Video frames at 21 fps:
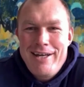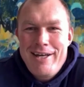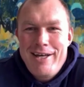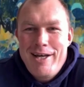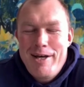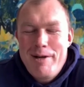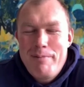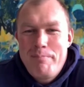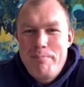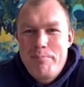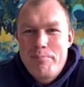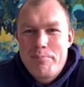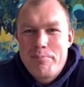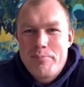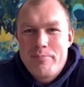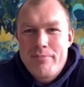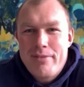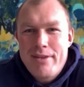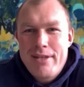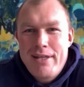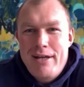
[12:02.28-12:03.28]

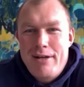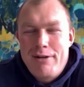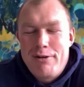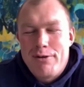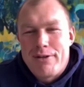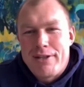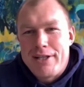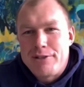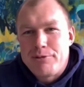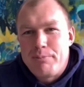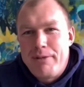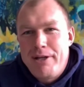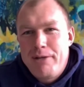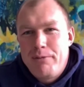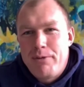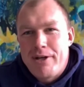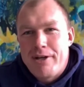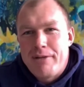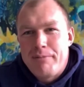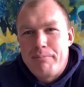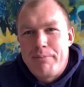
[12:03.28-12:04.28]
Look, there's many
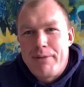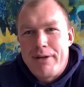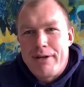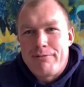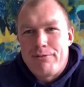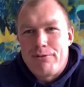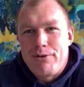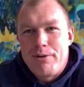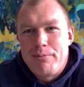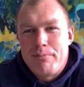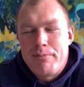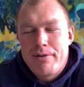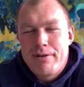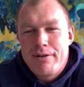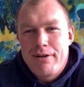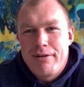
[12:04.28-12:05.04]
we can pick from.